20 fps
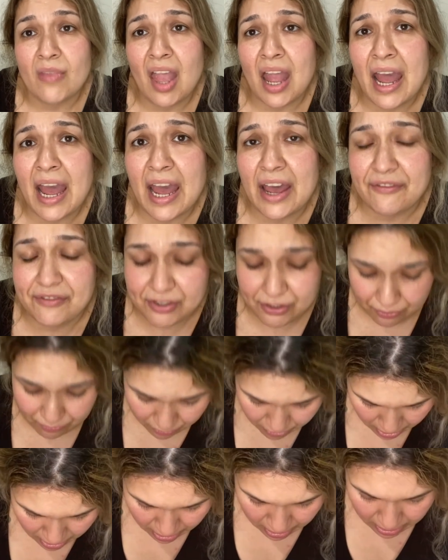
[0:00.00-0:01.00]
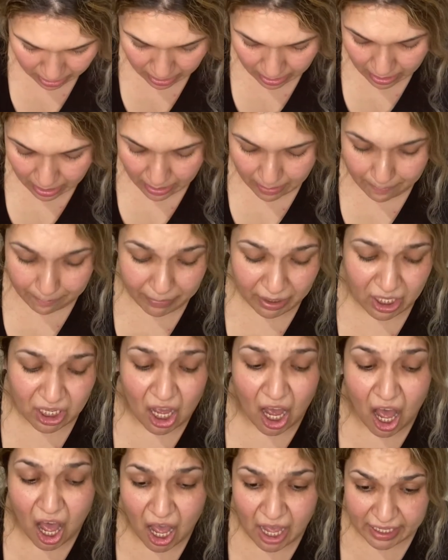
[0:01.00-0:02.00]
I have to.
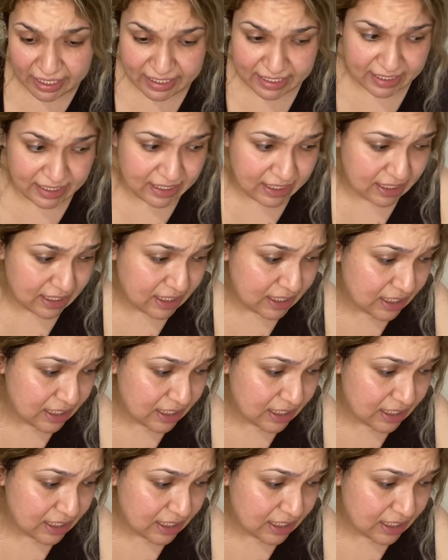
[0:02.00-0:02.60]
Because.